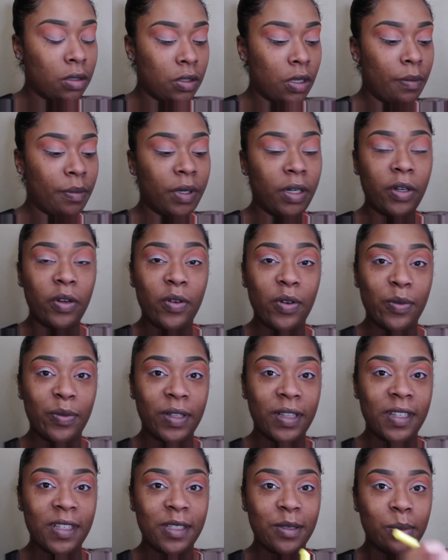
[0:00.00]
So I'm gonna go in
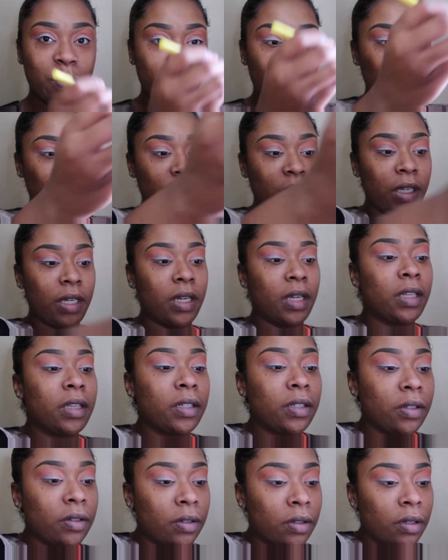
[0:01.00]
with this spooky
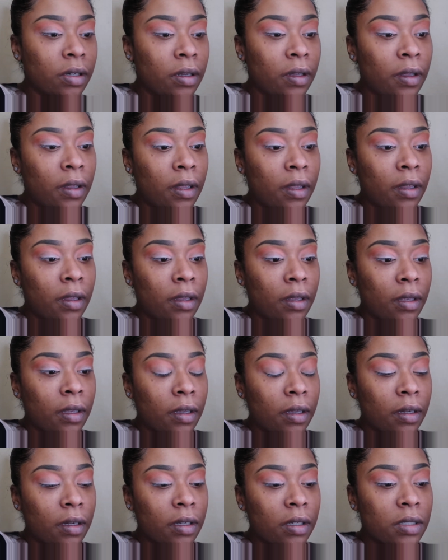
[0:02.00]
color,
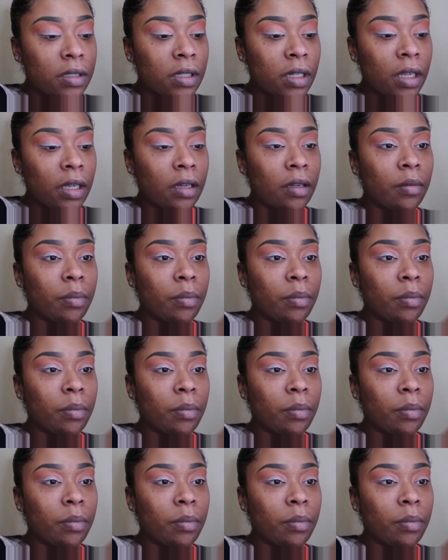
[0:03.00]
and it's like a